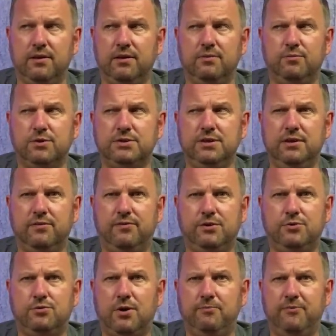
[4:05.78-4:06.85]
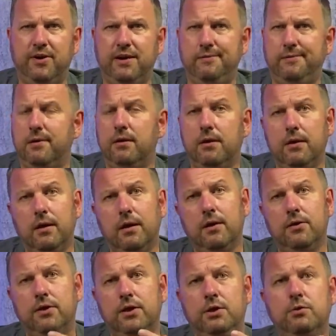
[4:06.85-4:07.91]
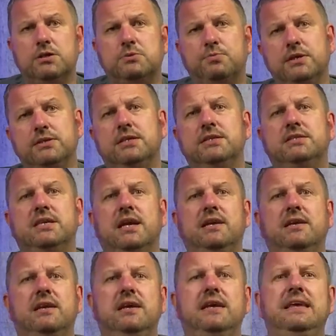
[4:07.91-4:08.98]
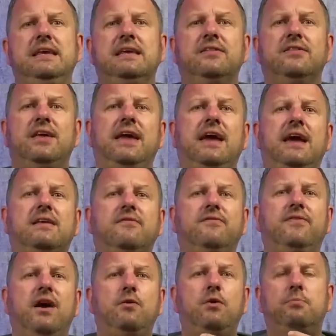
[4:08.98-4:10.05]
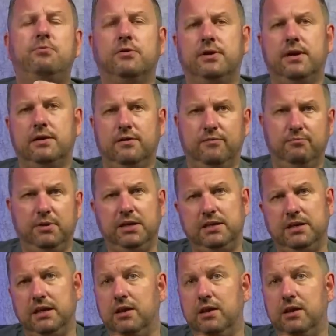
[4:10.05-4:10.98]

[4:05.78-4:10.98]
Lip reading: Wasn't he a Trump fan? The US president said they had a very productive meeting.